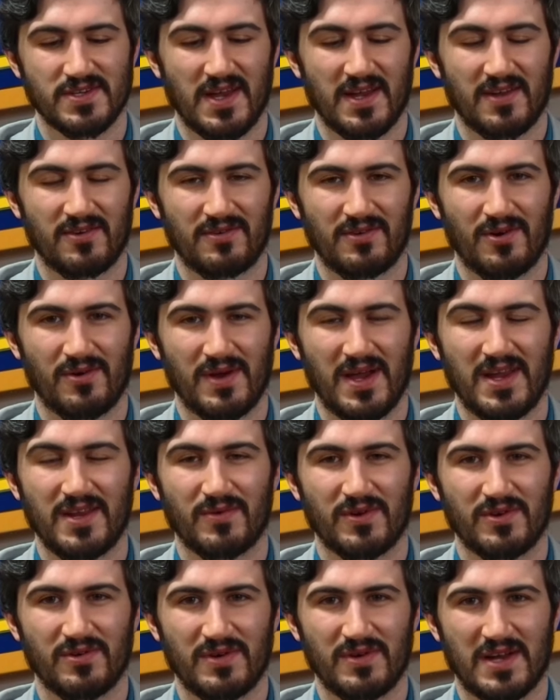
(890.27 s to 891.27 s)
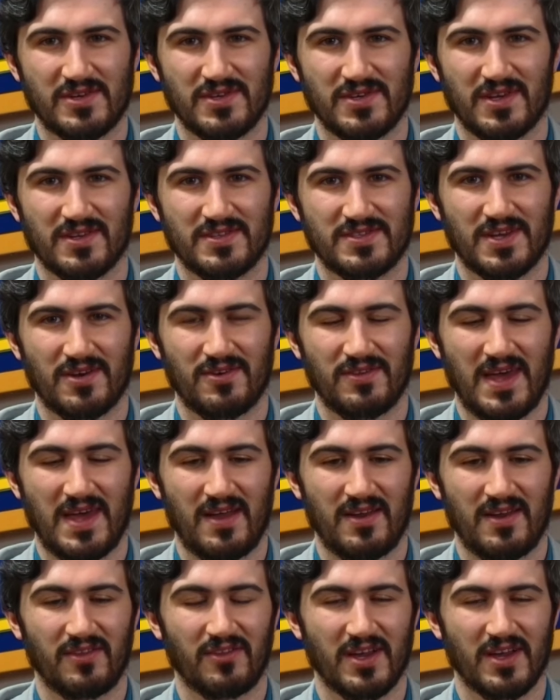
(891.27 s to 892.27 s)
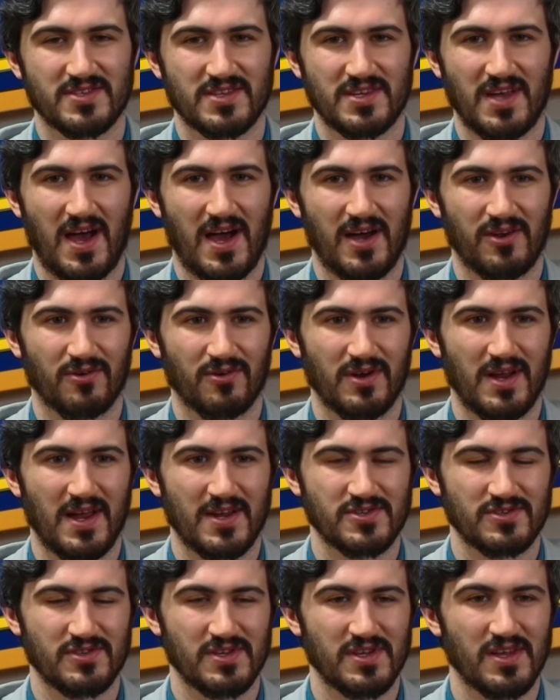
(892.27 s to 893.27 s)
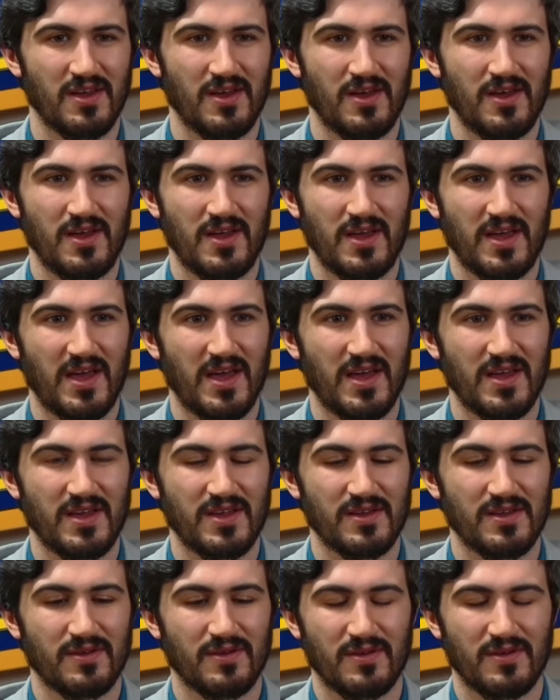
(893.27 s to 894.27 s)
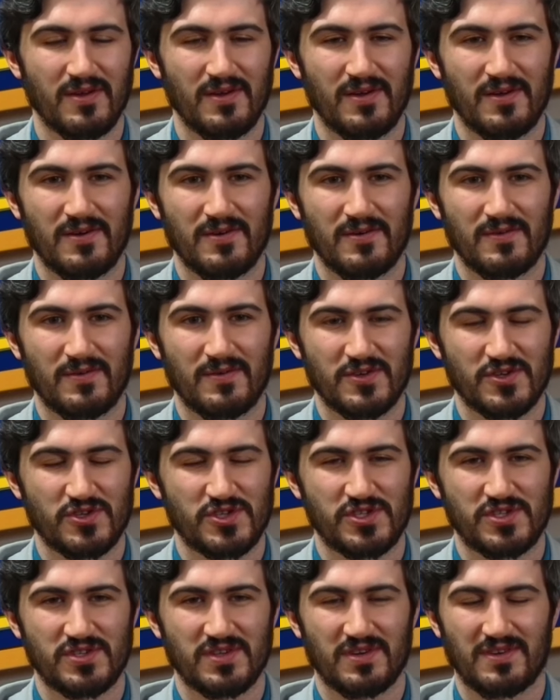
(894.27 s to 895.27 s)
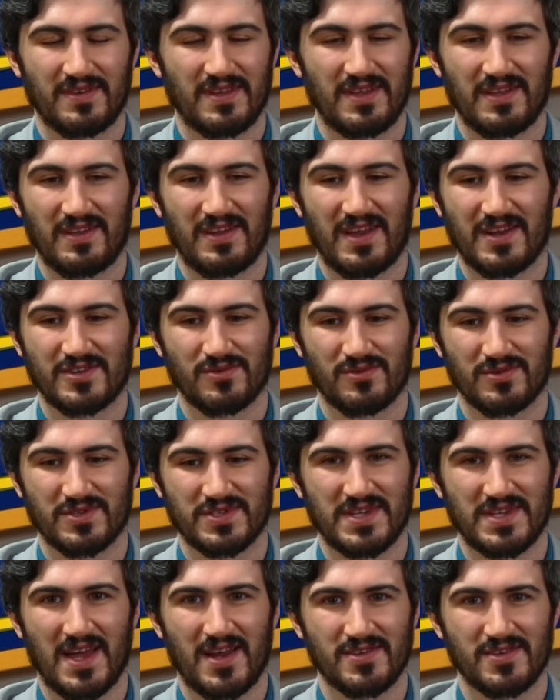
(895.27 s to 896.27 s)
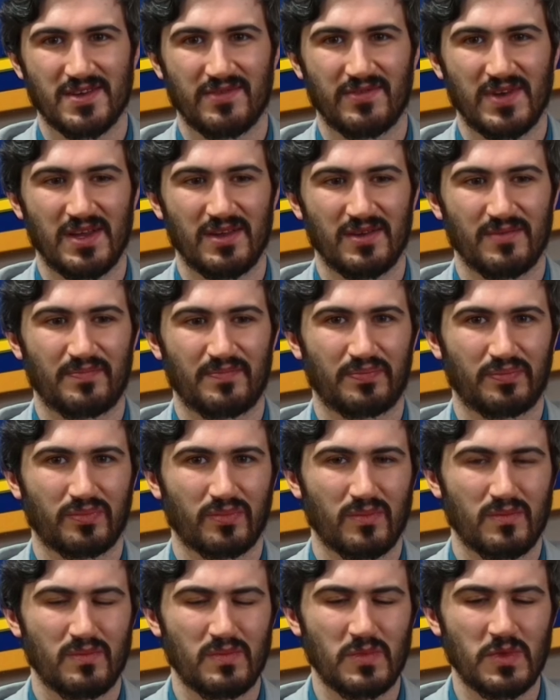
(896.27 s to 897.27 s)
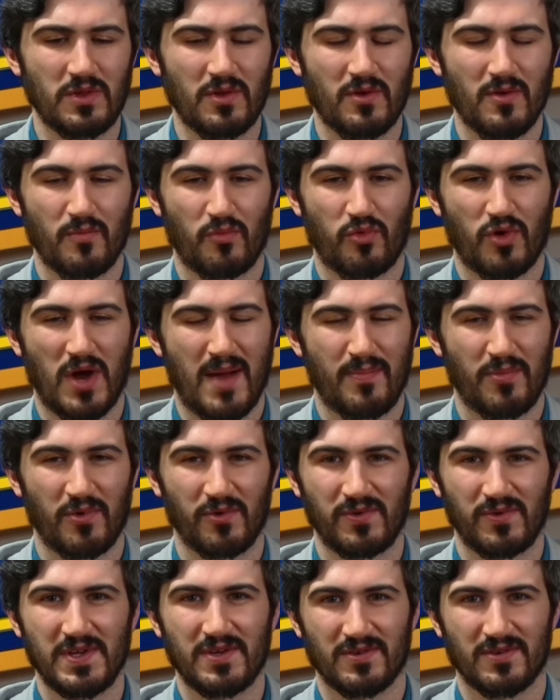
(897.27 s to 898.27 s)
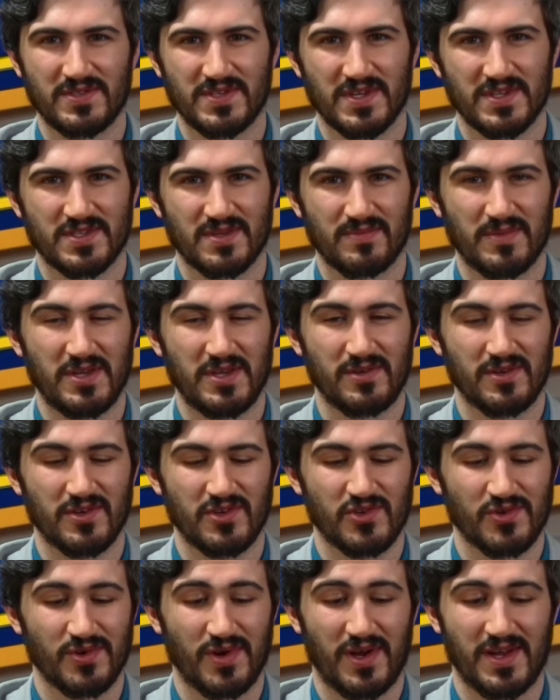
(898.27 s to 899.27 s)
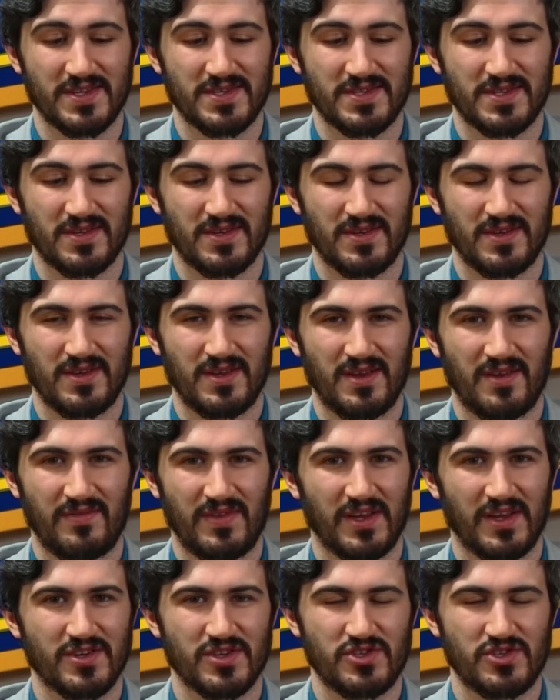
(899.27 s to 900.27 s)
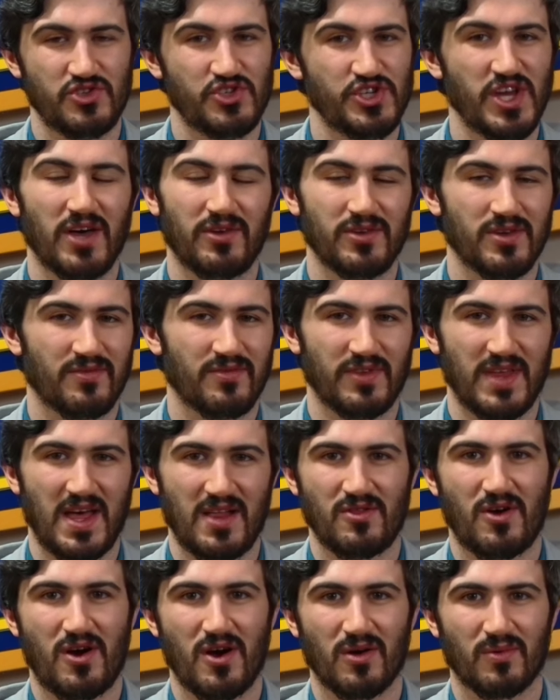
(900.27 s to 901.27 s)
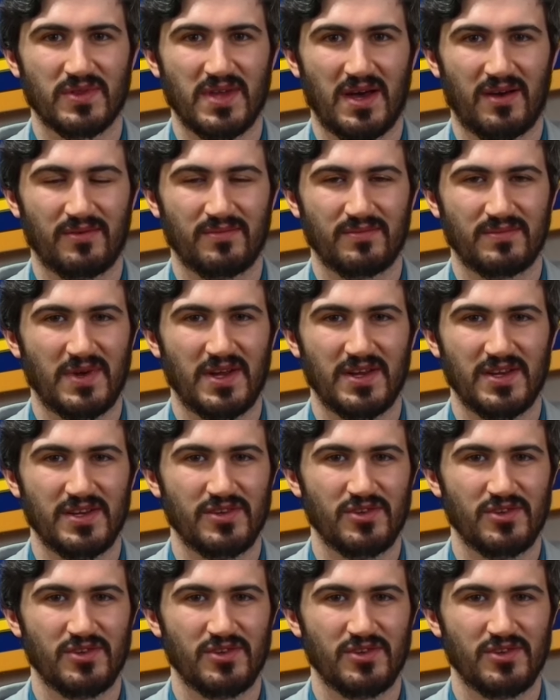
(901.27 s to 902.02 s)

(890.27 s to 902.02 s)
I don't know anyone who actually considered that a lexicon or actually an actual status of a proper legal system that you can trust if they could just jail you for that long without any due